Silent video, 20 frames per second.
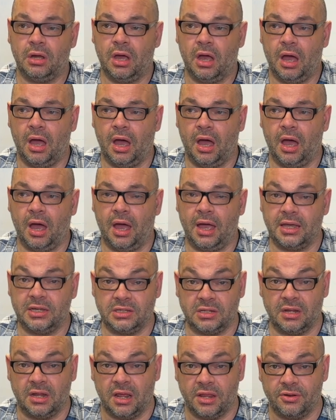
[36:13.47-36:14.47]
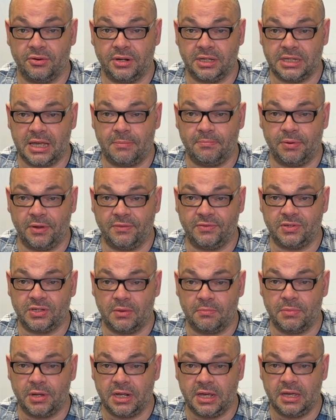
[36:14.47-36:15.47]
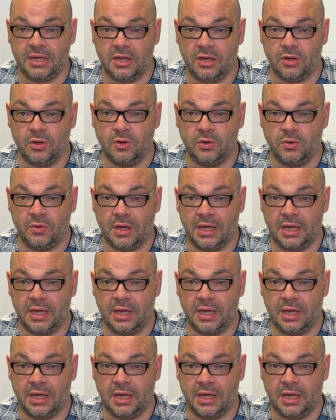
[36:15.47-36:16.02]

uh, is another example of somebody who